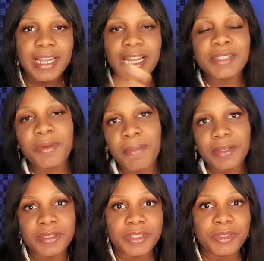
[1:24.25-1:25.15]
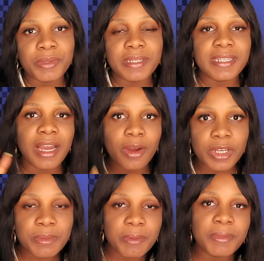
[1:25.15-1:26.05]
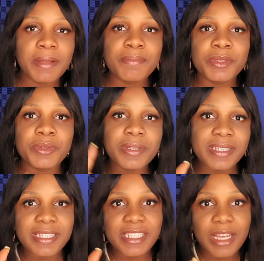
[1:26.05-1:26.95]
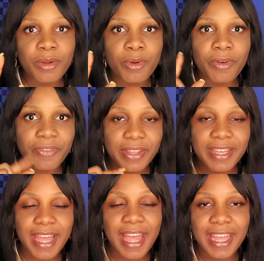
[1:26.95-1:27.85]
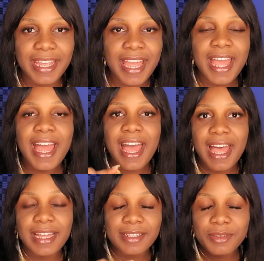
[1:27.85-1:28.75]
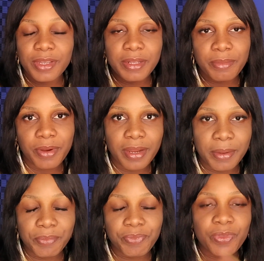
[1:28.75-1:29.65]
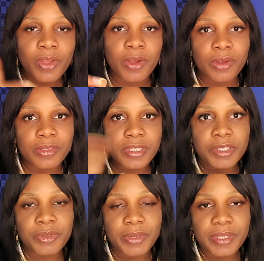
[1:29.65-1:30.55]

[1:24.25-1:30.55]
Let's go back to the tweet that caused problem between this yellow of a guy and Toyin Abraham. On this